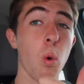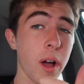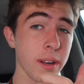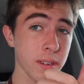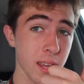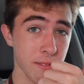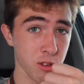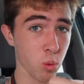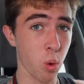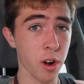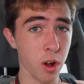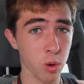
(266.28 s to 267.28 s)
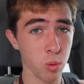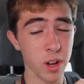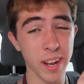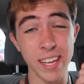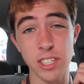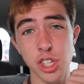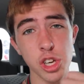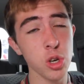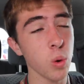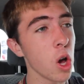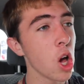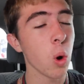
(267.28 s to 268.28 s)
One, if you wanna own one, and
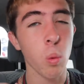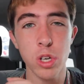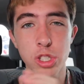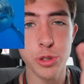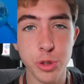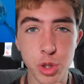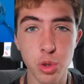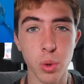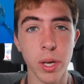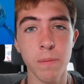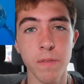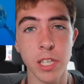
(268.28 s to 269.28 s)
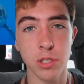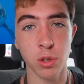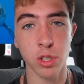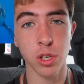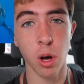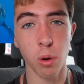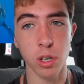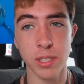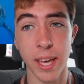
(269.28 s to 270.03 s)
two, what is your dream fish for a saltwater